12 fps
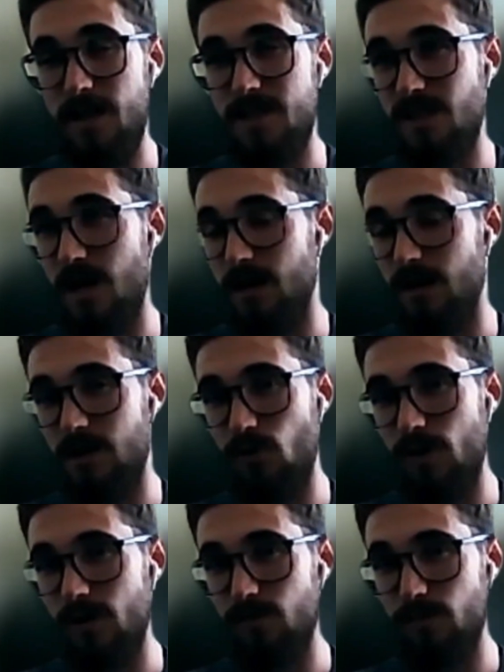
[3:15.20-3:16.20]
it's not
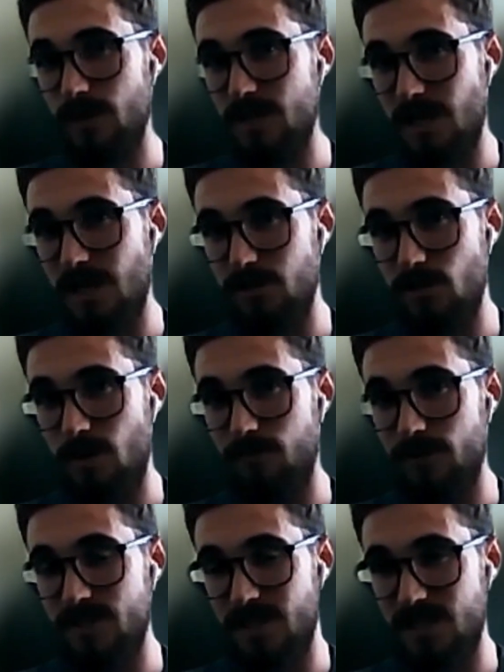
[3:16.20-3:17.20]
going to really set you
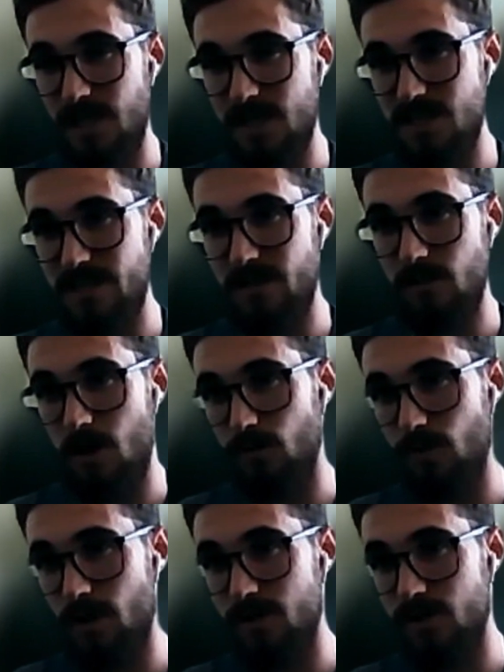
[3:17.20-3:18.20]
up for success in the
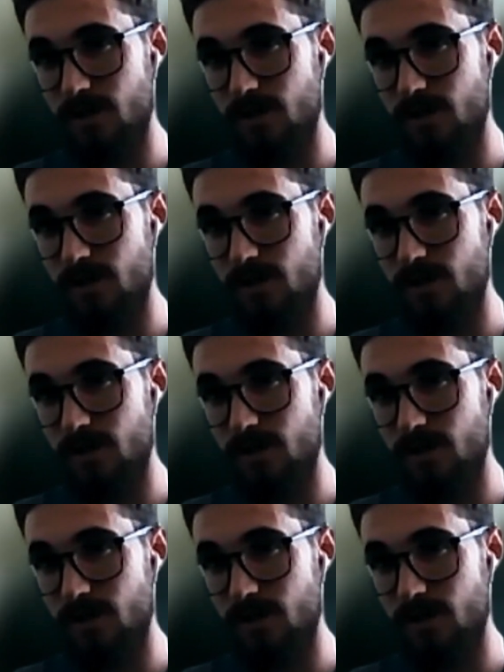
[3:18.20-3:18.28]
long run.